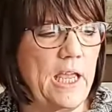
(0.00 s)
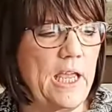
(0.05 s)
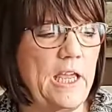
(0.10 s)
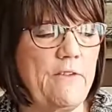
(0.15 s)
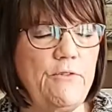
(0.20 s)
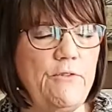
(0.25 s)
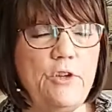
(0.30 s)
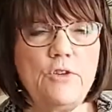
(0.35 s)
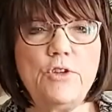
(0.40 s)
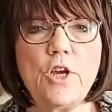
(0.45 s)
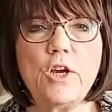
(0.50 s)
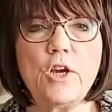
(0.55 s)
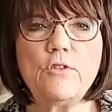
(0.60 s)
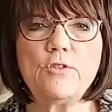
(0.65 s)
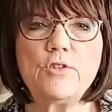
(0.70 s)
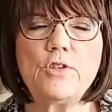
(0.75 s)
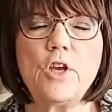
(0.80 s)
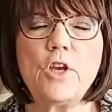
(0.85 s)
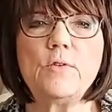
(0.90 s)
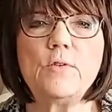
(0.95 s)
If you
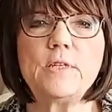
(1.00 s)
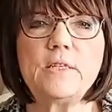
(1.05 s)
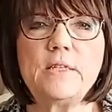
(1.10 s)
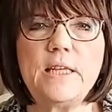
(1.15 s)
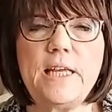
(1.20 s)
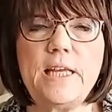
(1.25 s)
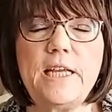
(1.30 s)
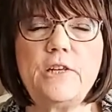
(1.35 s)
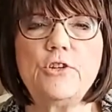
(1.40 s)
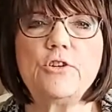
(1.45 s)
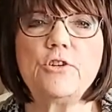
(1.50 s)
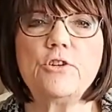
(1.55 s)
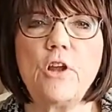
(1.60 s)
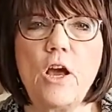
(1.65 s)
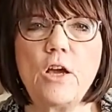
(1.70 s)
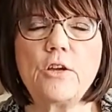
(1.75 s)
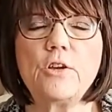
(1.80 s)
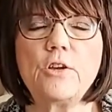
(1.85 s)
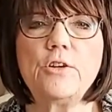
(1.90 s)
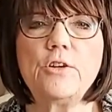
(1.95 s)
don't sow a seed, you're
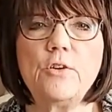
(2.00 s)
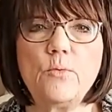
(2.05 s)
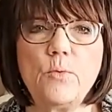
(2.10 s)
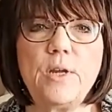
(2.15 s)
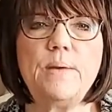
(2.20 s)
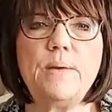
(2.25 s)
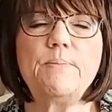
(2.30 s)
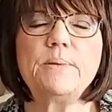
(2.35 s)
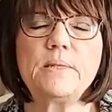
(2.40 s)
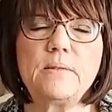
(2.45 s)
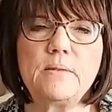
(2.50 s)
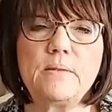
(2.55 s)
not going to reap